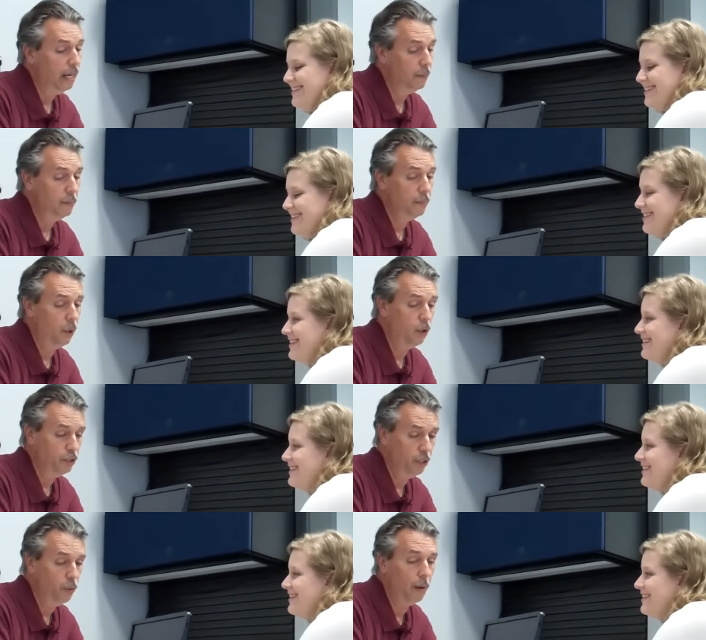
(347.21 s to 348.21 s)
Speaker 1: um,
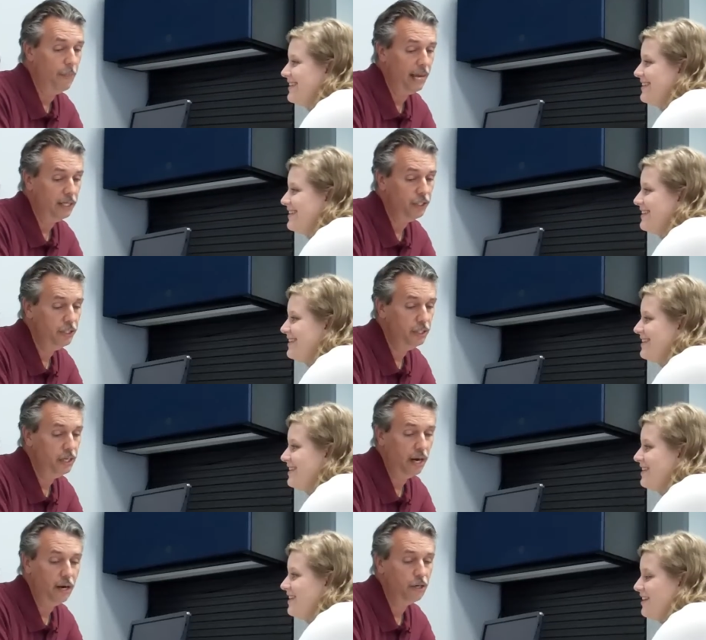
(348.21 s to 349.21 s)
also, uh, balancing the
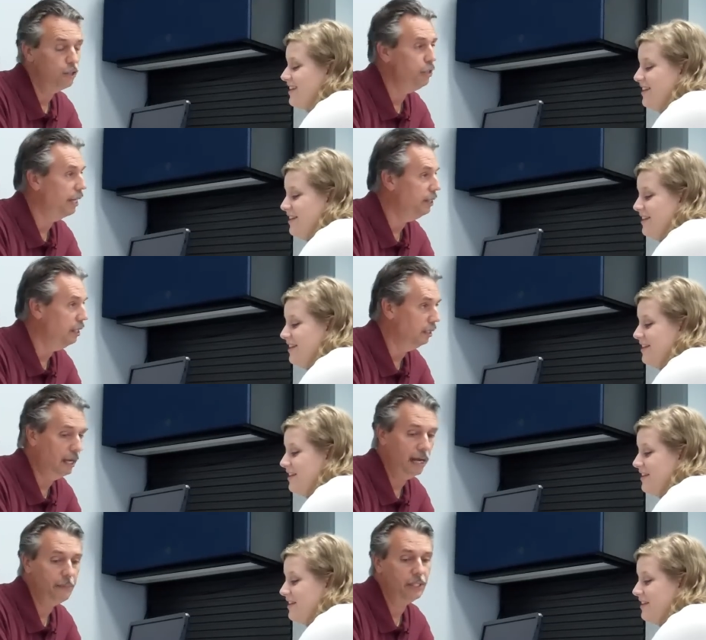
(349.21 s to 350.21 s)
tires, checking the
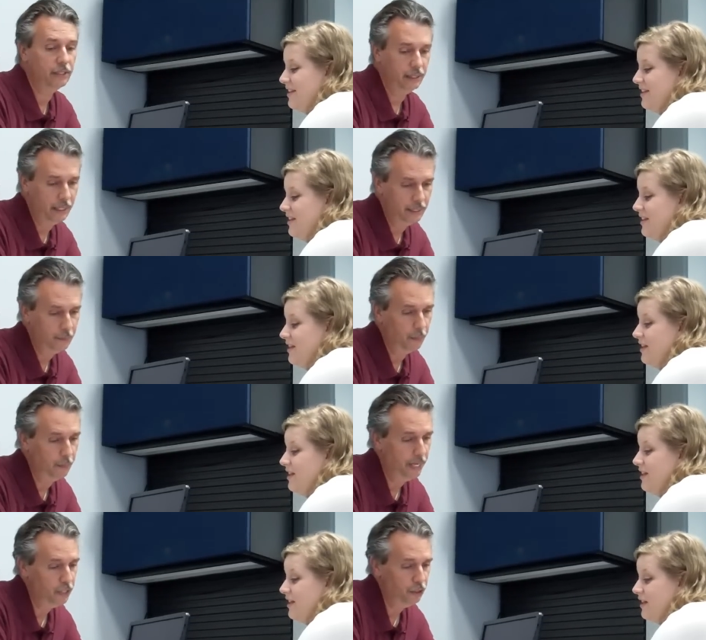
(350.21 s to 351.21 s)
alignment,
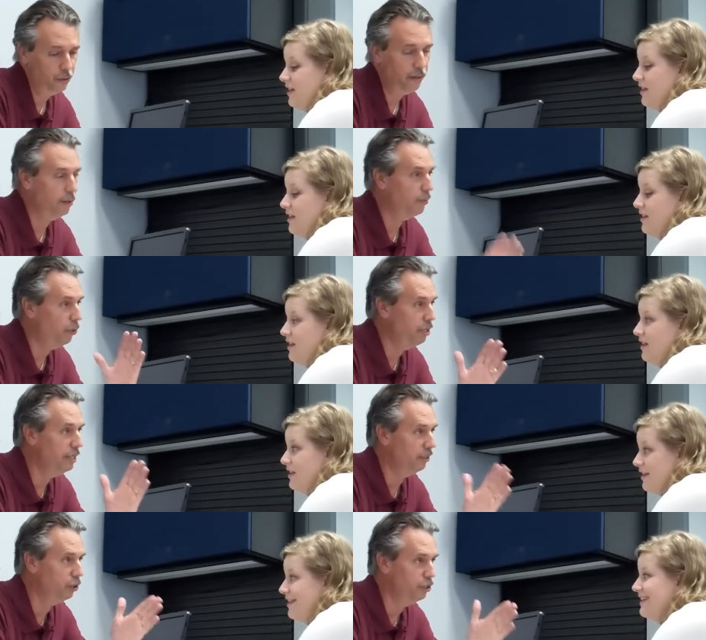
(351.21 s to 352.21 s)
making sure that everybody can
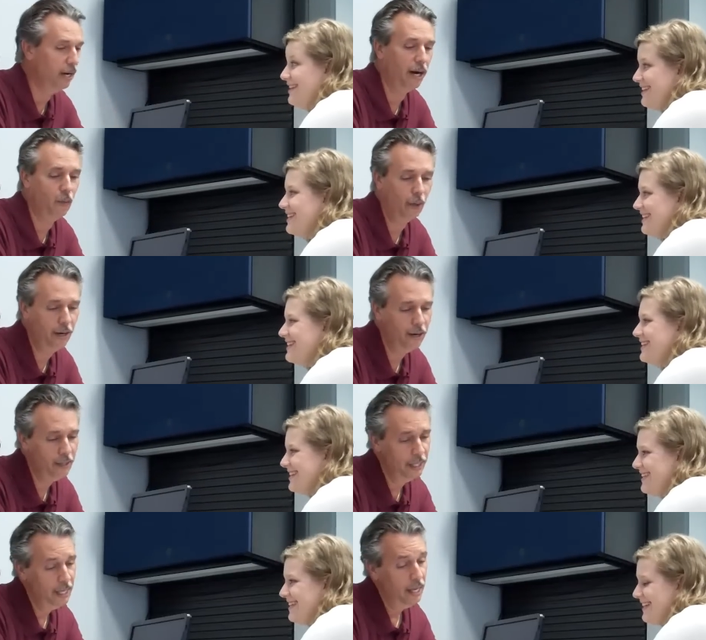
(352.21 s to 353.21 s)
get new tire wear.
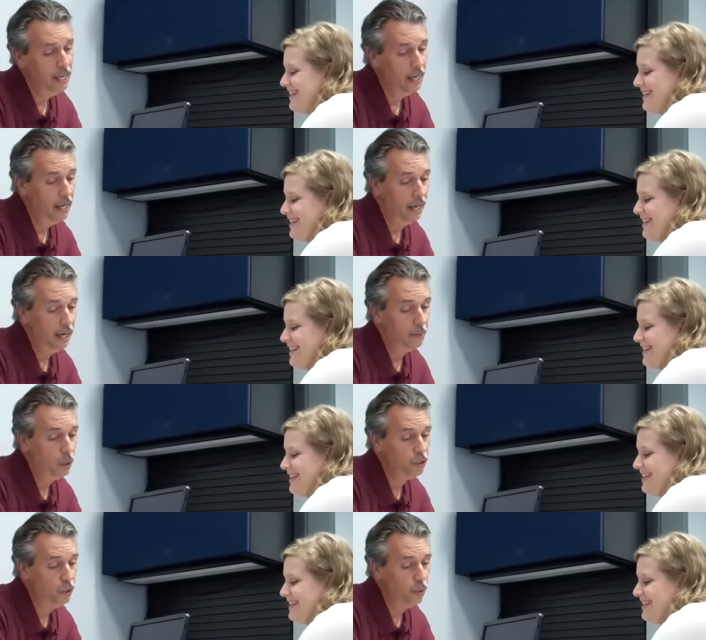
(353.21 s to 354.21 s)
Um,
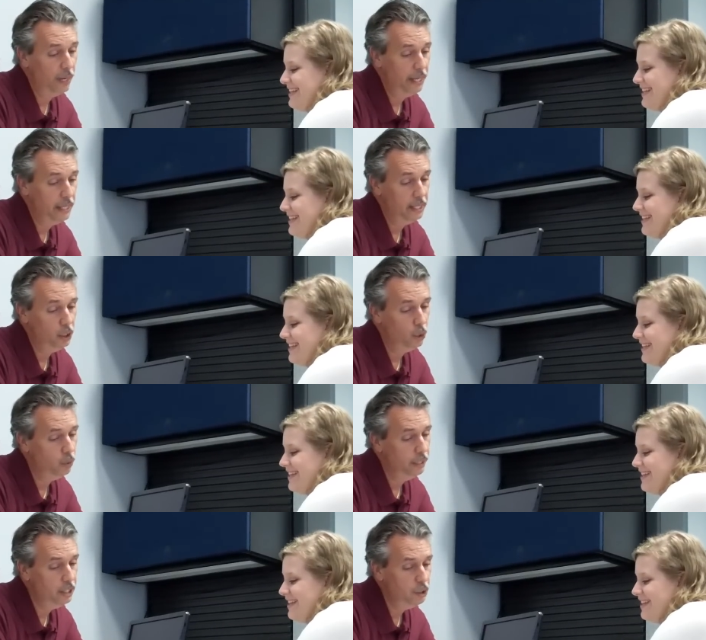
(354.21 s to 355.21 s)
also, a
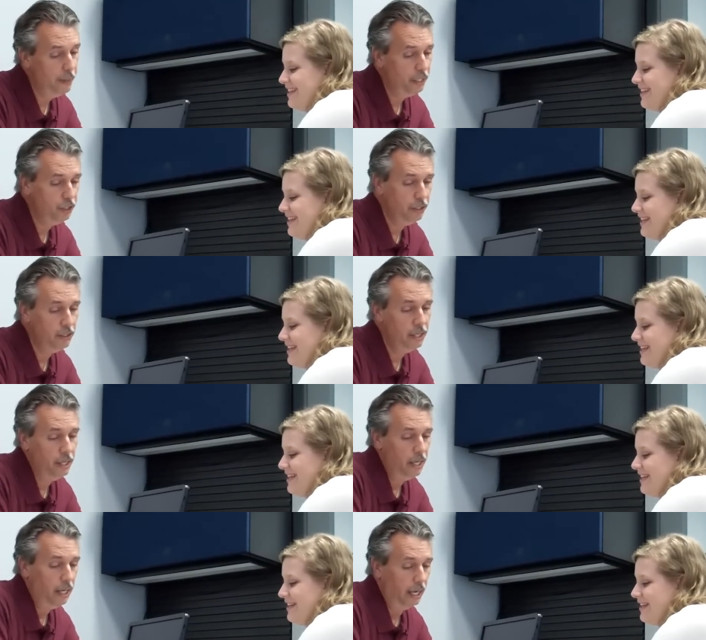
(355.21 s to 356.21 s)
coolant inspection,
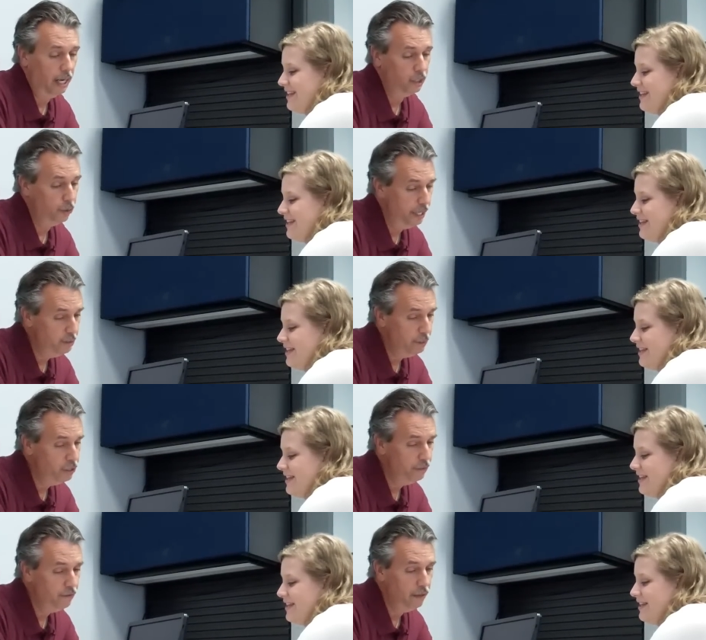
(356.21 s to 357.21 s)

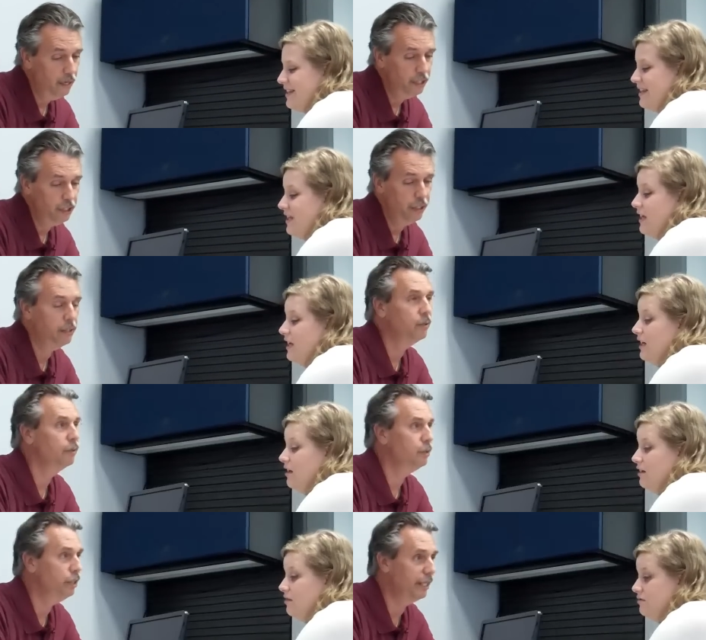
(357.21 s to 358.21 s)
transmission flush,
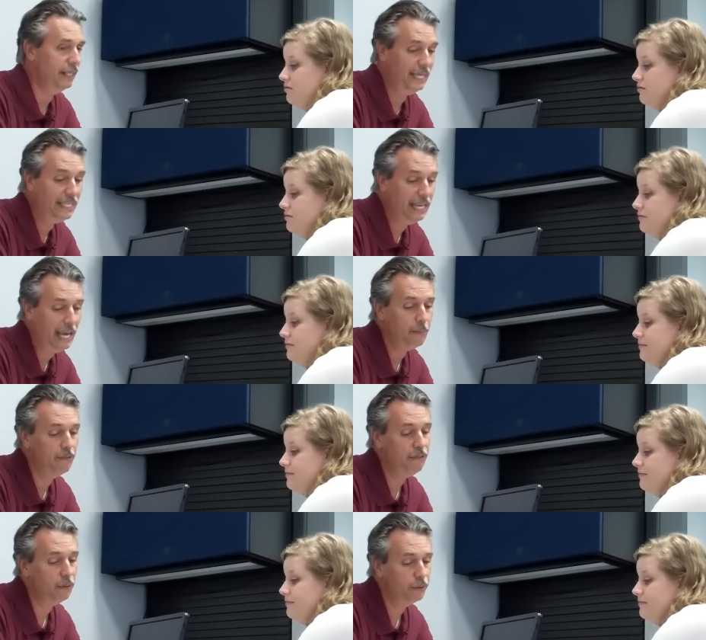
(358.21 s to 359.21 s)
oh. check the in-cabin
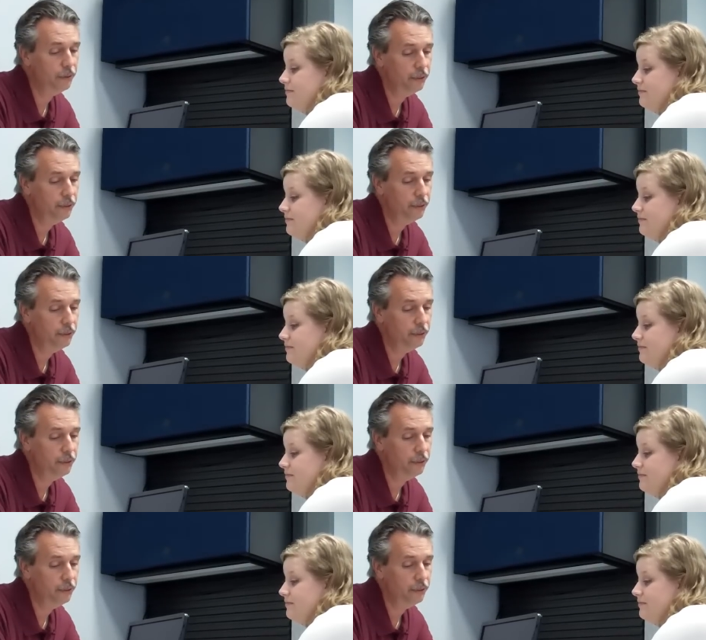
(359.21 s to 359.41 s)
filter,